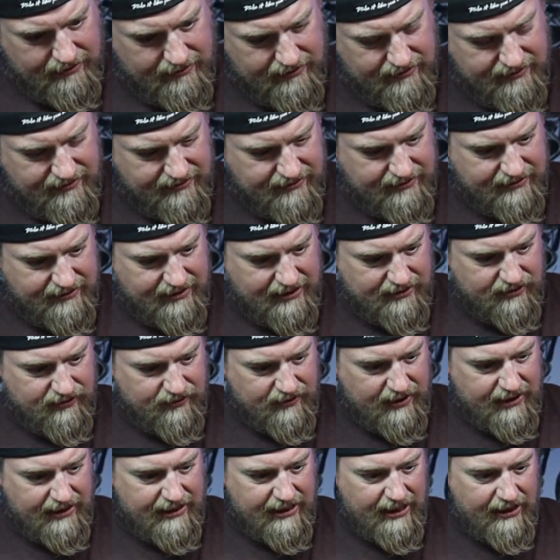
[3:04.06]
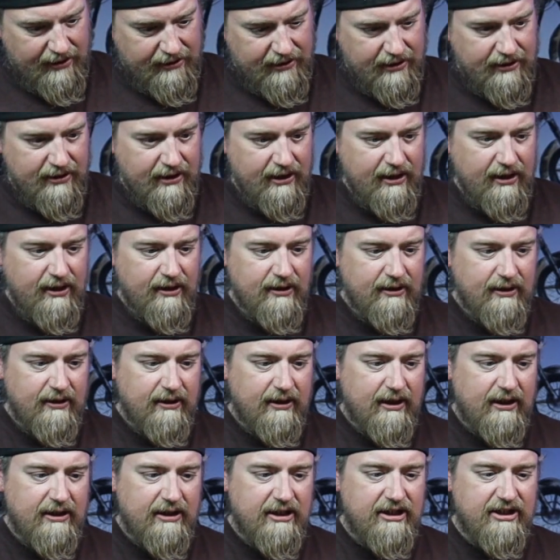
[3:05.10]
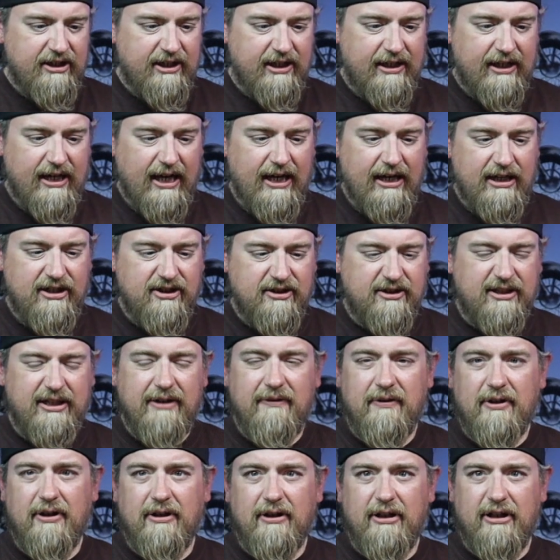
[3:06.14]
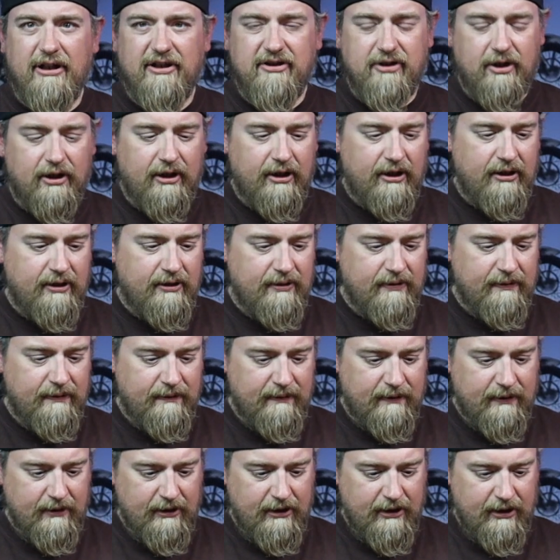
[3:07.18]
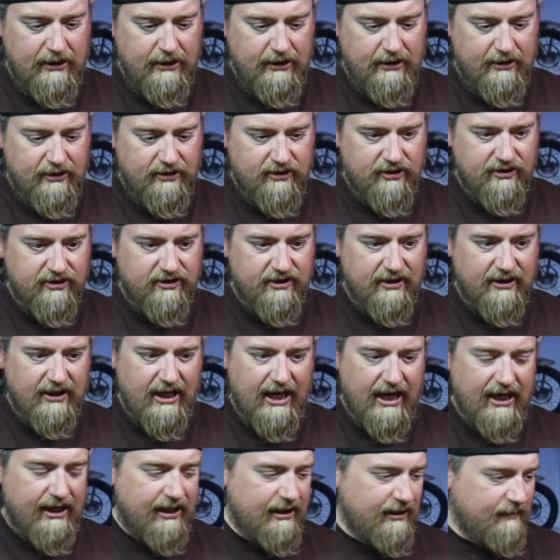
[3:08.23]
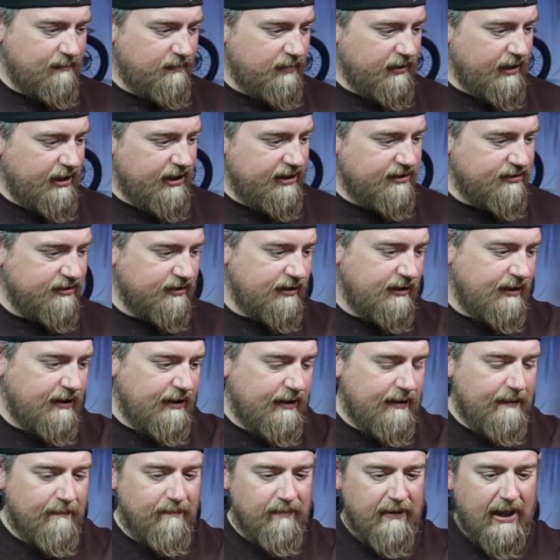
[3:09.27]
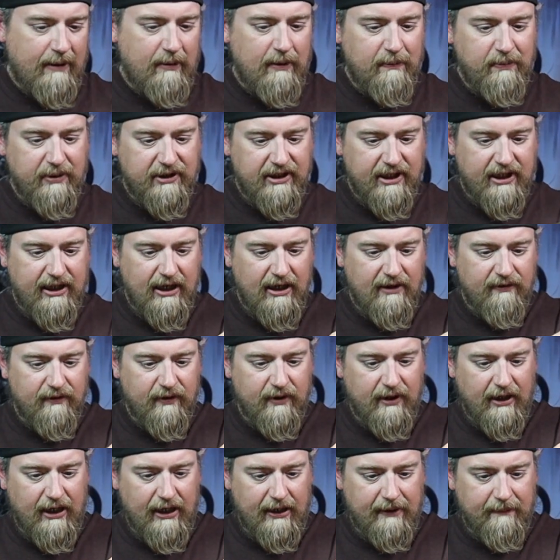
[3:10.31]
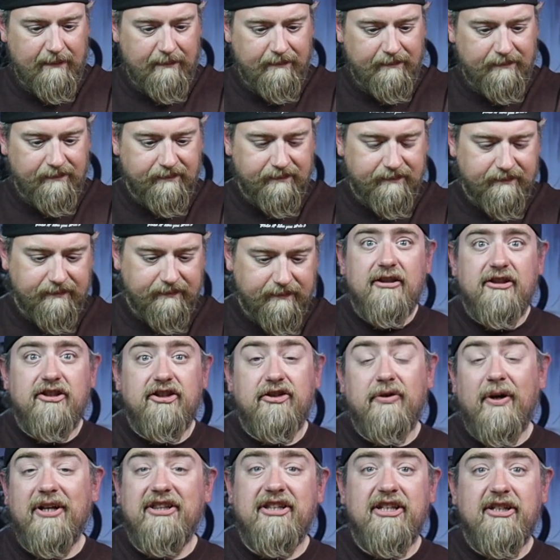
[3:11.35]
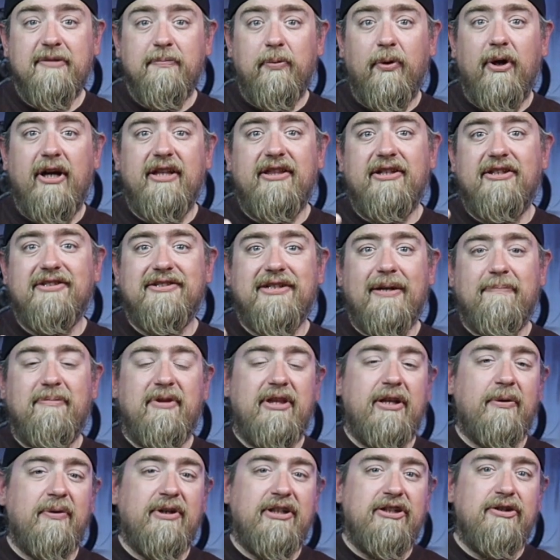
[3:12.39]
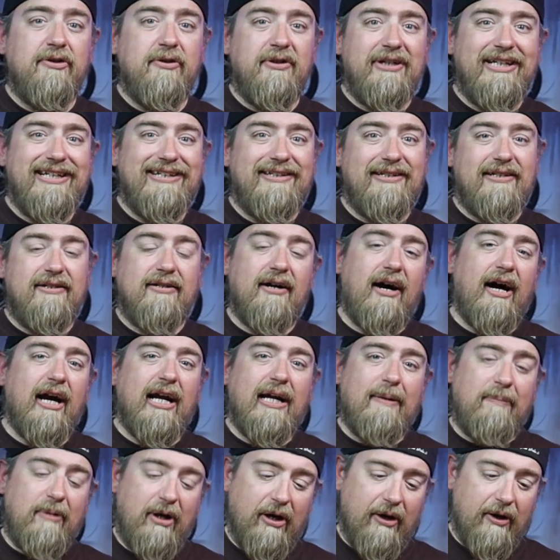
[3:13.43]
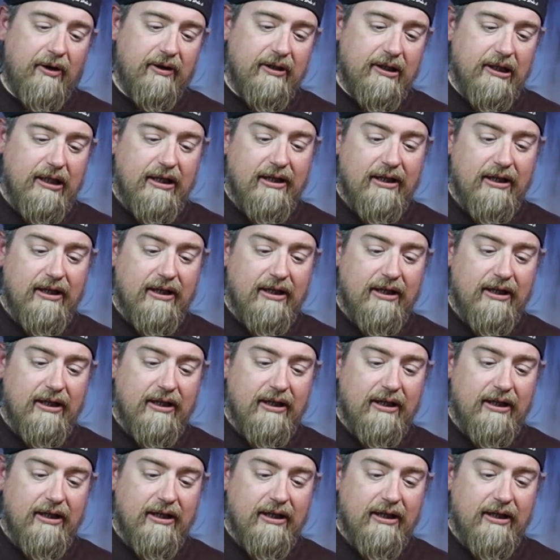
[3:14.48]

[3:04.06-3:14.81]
Sets right down in there, and then you can kind of just give it a little turn just to lock it in place. I'm gonna put the cover on. So at this point, there's something that we do need to talk about.